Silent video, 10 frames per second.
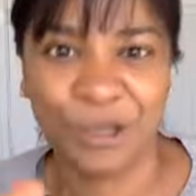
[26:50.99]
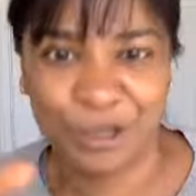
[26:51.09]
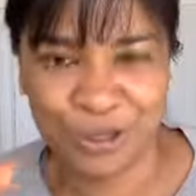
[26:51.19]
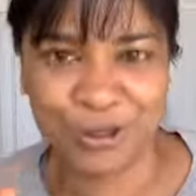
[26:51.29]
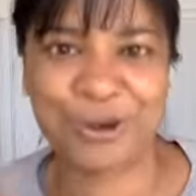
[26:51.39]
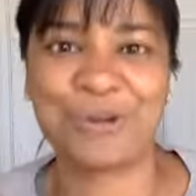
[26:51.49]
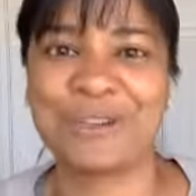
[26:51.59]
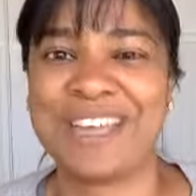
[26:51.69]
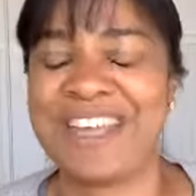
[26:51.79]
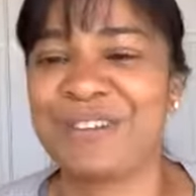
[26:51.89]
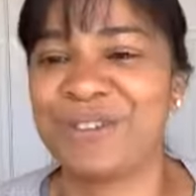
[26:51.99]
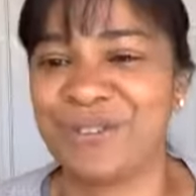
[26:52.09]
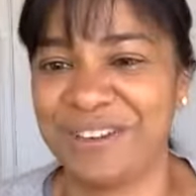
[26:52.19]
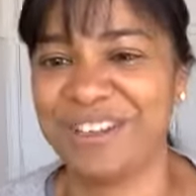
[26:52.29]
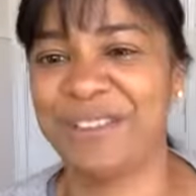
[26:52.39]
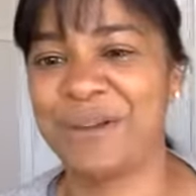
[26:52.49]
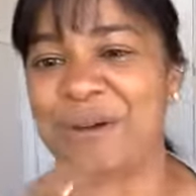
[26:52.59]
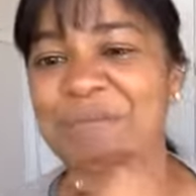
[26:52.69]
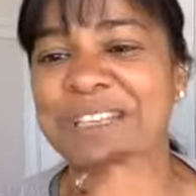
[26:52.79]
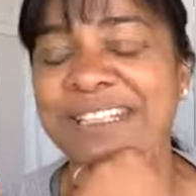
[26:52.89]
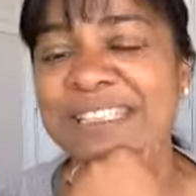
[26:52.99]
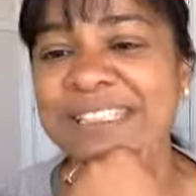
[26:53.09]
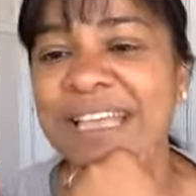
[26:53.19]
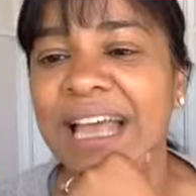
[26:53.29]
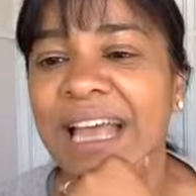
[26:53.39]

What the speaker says: scroll down to read the comments.